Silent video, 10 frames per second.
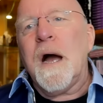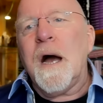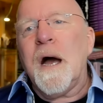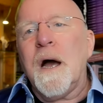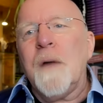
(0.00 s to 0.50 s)

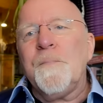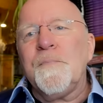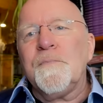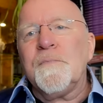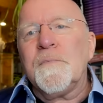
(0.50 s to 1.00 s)

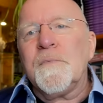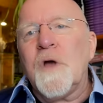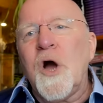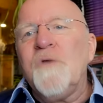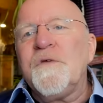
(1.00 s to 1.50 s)
Um,
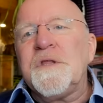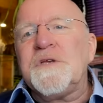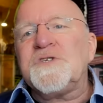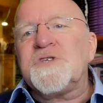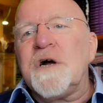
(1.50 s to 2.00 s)
over
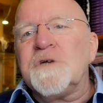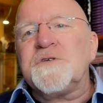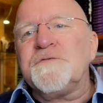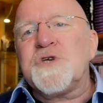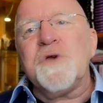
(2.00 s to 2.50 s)
the
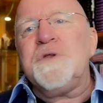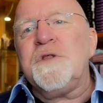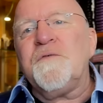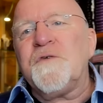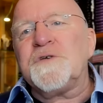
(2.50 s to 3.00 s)
start of June,
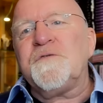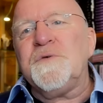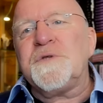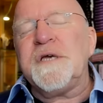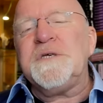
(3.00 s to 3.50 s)
in the first
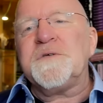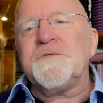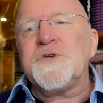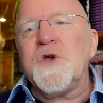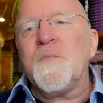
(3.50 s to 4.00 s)
few days
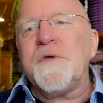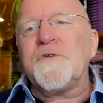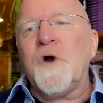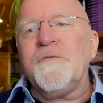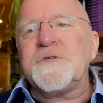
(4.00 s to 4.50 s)
of June,
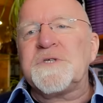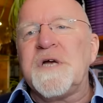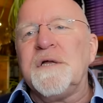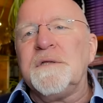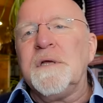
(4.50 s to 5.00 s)
we've got the
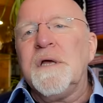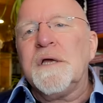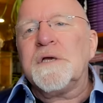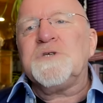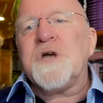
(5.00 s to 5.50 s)
Sun
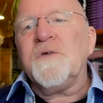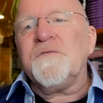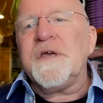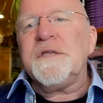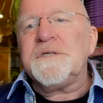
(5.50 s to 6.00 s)

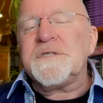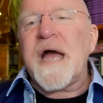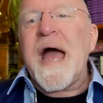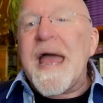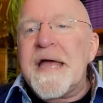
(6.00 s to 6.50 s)
conjunct Venus
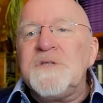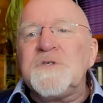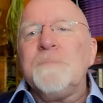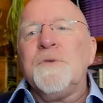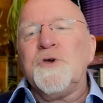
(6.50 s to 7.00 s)

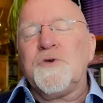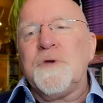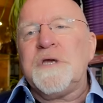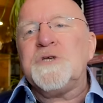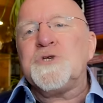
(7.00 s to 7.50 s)
and
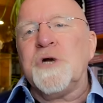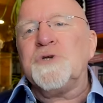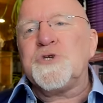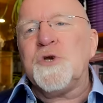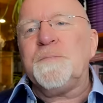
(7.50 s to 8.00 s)
Mercury
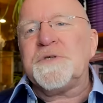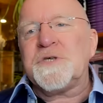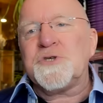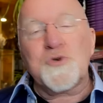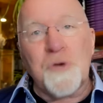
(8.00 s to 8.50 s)
conjunct
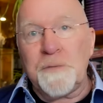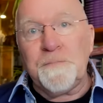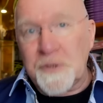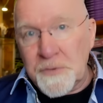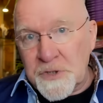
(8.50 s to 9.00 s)
Jupiter trine
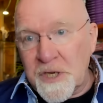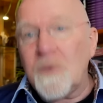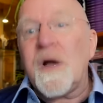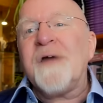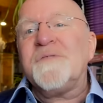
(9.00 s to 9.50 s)

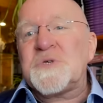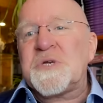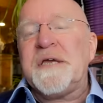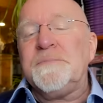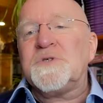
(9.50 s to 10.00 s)
Pluto at the
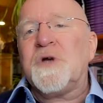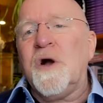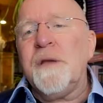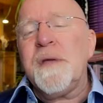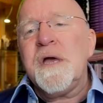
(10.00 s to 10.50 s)
same
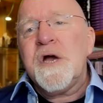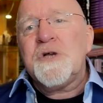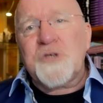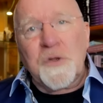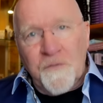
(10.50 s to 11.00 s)
time.
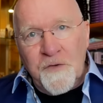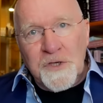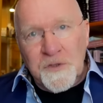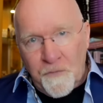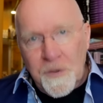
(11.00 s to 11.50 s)
So the
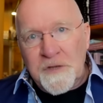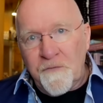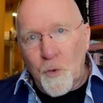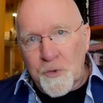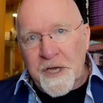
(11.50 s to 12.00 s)
first three to
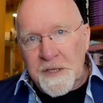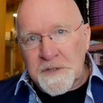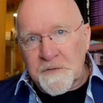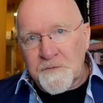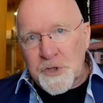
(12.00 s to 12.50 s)
four
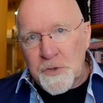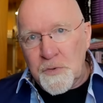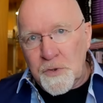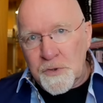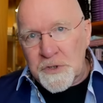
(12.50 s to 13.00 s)
days of
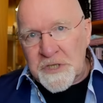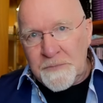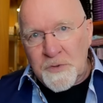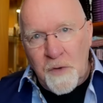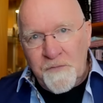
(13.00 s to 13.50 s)
June
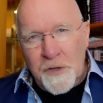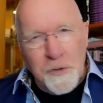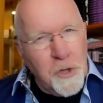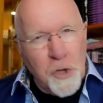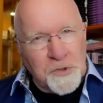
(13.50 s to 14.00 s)
seem to offer
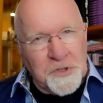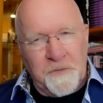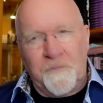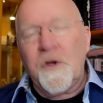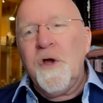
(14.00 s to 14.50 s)
lots
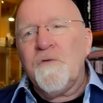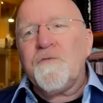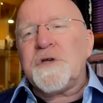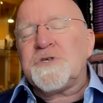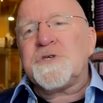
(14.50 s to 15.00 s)
of
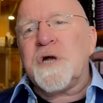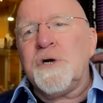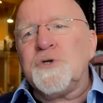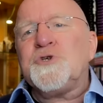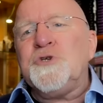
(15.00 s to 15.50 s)
fresh
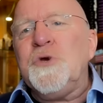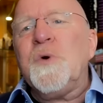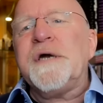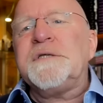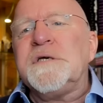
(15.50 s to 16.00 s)
starts,
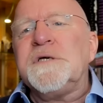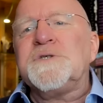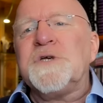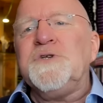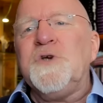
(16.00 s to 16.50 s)
new
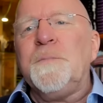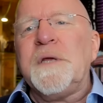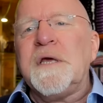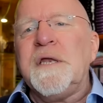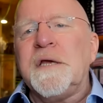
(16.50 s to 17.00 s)
ideas and new
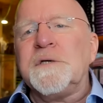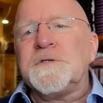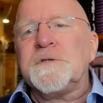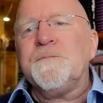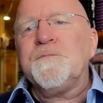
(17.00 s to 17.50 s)

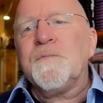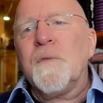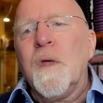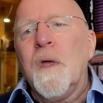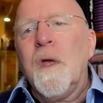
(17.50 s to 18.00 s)
beginnings.
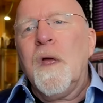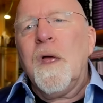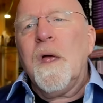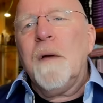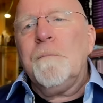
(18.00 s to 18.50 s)

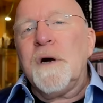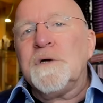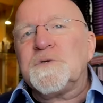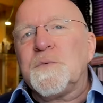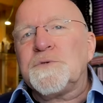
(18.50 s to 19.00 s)

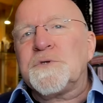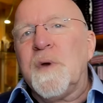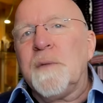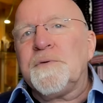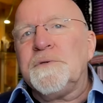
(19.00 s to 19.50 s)
Mars will
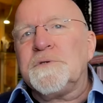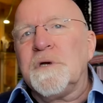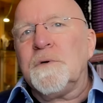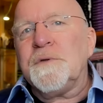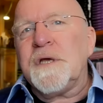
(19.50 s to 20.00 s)
square
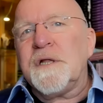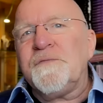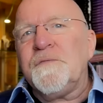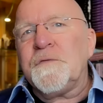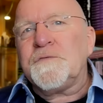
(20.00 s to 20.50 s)
Pluto on the
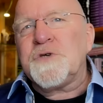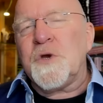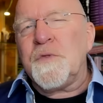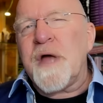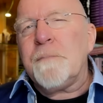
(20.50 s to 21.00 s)
eleventh of
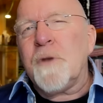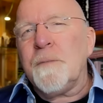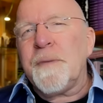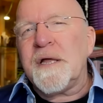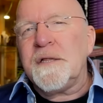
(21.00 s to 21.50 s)
June. That
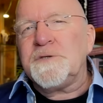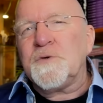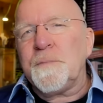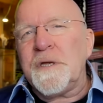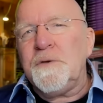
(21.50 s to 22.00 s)
might be a
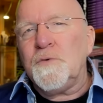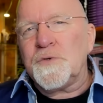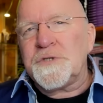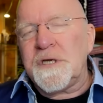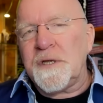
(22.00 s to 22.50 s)
little bit
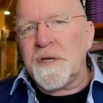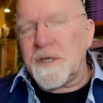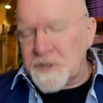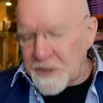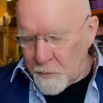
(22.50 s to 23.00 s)
naughty and
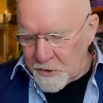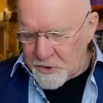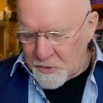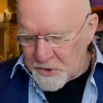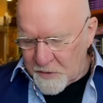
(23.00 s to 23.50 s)
nasty, one or
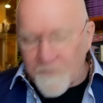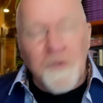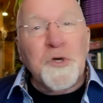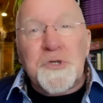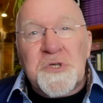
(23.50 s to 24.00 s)
two
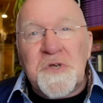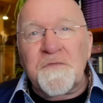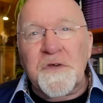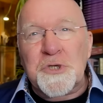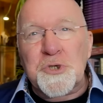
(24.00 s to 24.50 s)

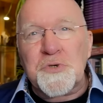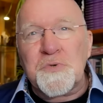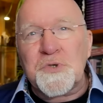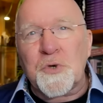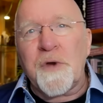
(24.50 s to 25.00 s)
subversive
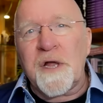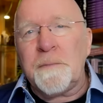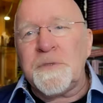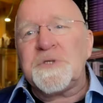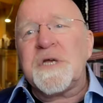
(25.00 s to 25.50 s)
issues or
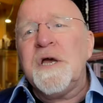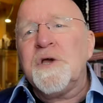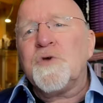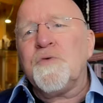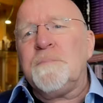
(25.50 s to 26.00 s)
elements
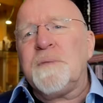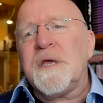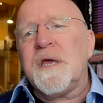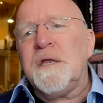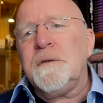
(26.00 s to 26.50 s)

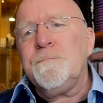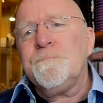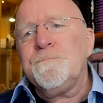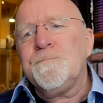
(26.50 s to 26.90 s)
creeping in.